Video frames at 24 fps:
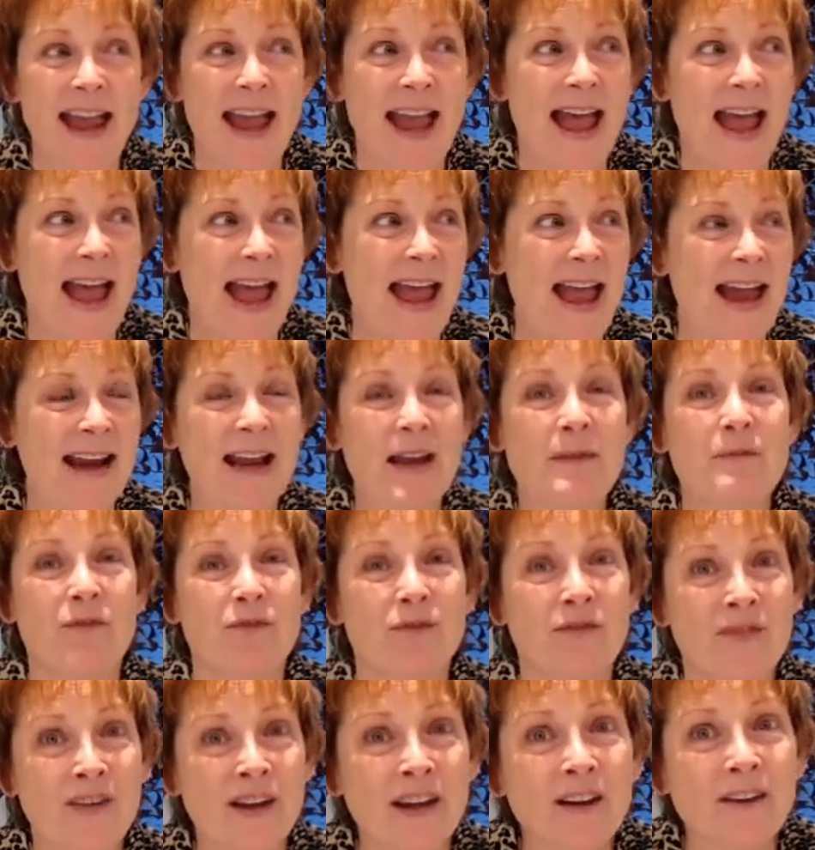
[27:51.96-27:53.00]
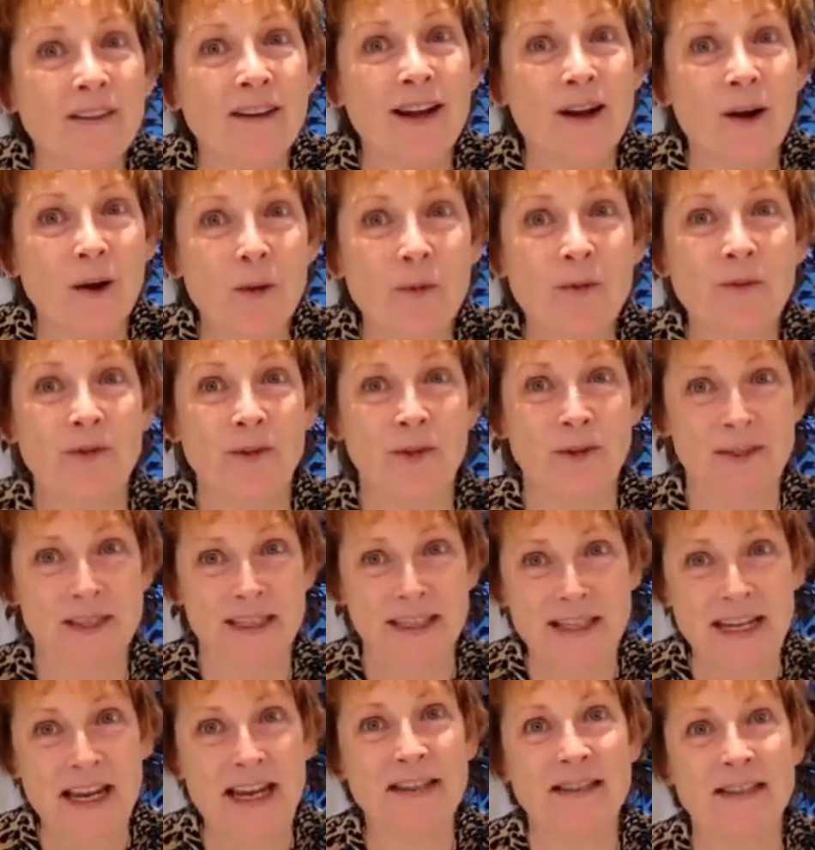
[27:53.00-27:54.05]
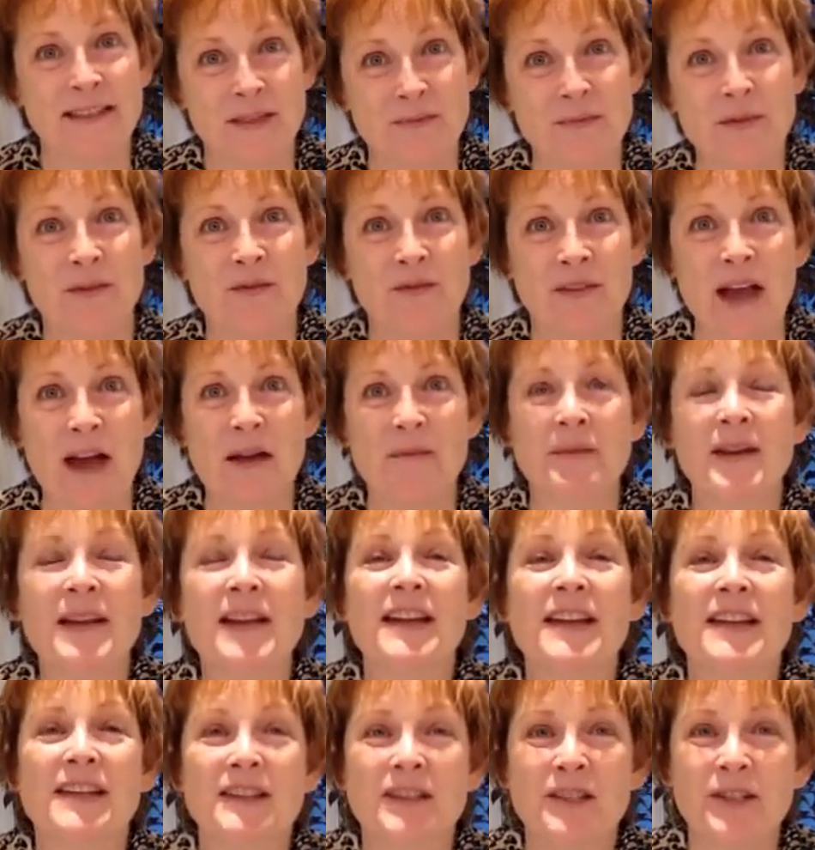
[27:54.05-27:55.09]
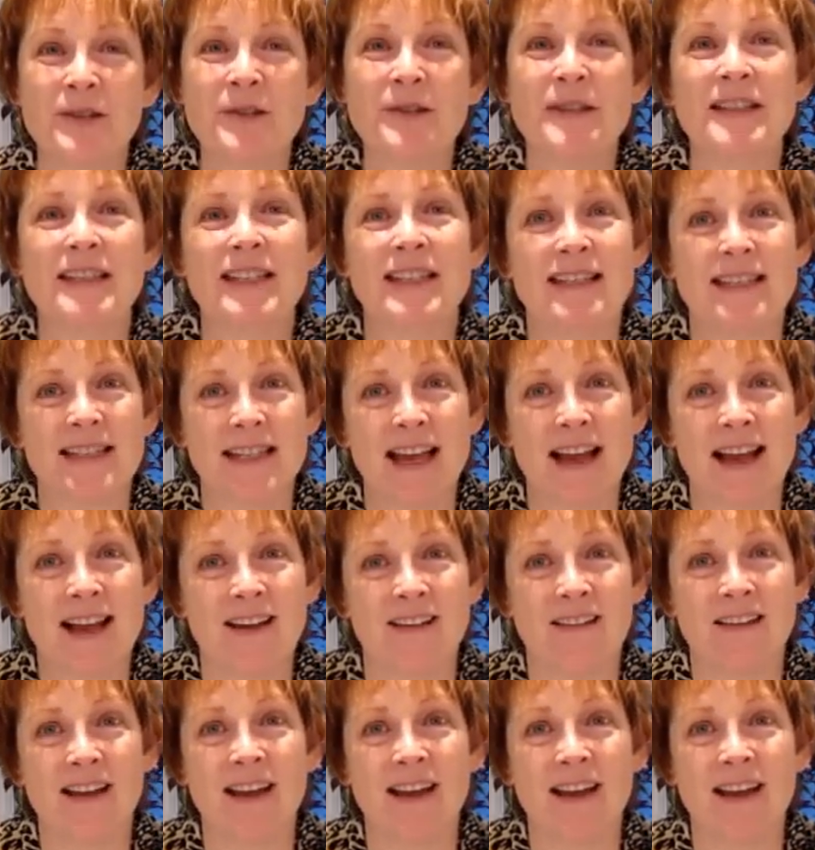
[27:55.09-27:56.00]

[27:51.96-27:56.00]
And I'm very hopeful to get some of them to sit down.